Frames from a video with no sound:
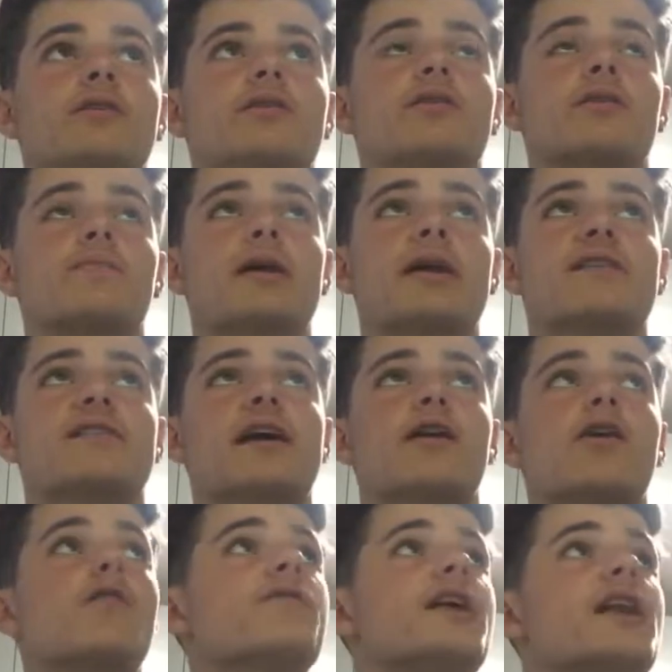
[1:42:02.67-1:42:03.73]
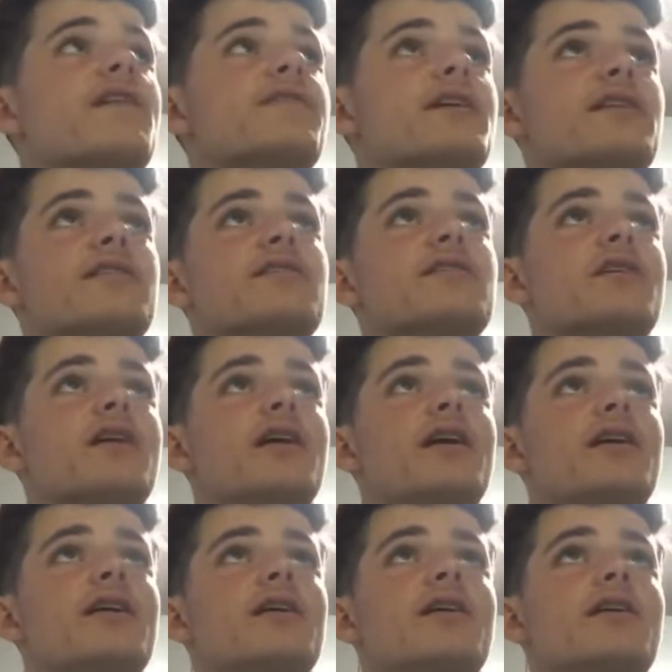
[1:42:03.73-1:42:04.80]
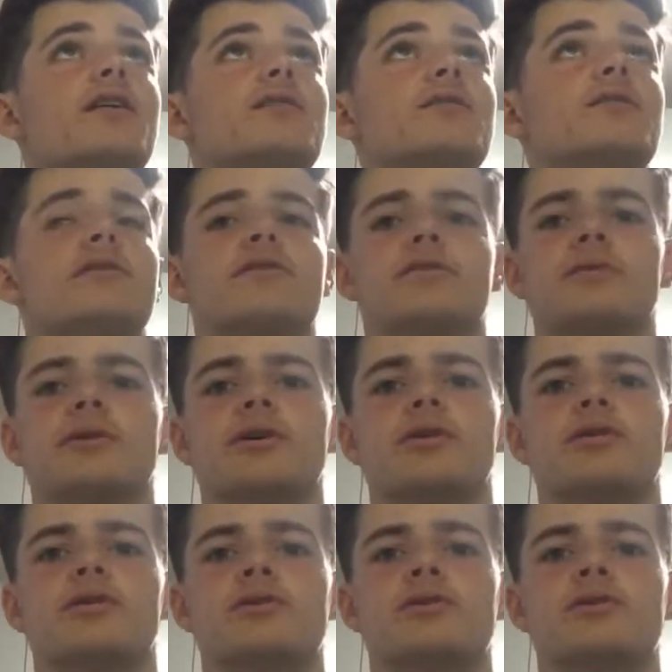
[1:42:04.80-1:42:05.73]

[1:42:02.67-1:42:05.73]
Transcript: Mendes laying off the left-hand side. And who else have we got?